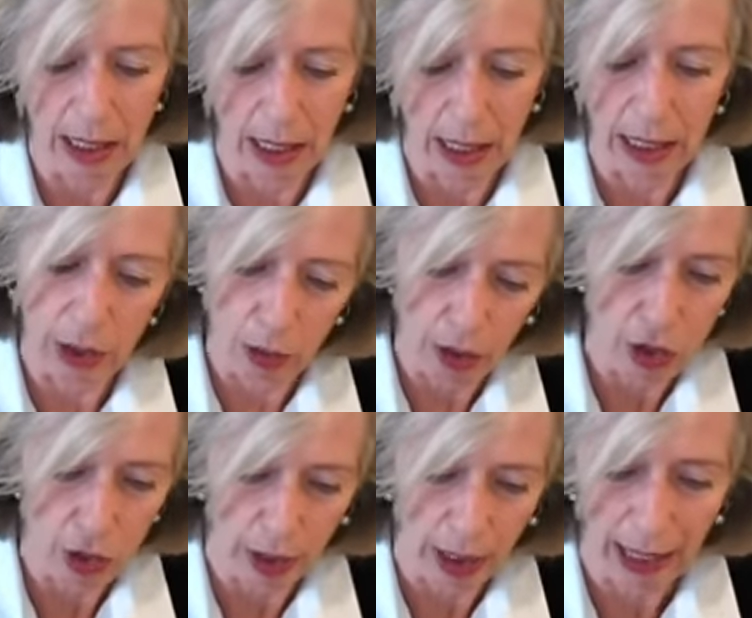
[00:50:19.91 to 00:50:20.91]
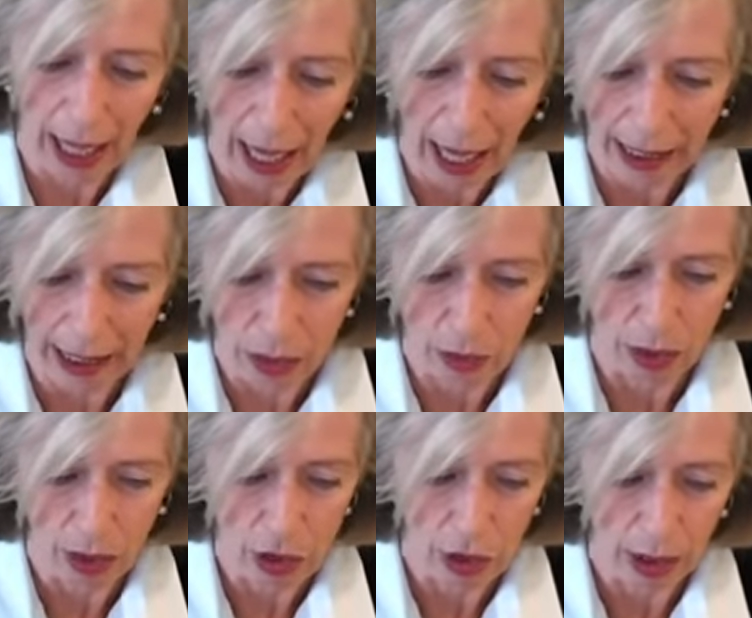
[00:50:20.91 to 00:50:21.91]
in education and higher
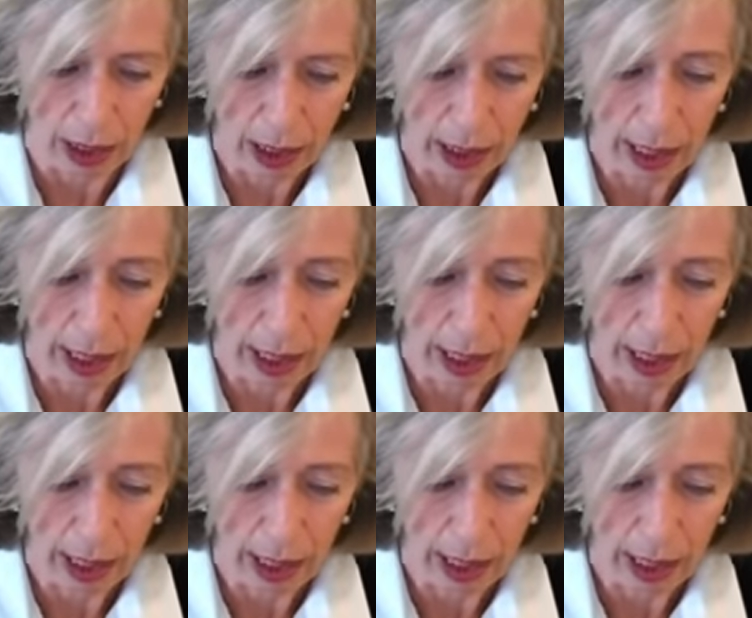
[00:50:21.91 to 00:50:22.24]
education,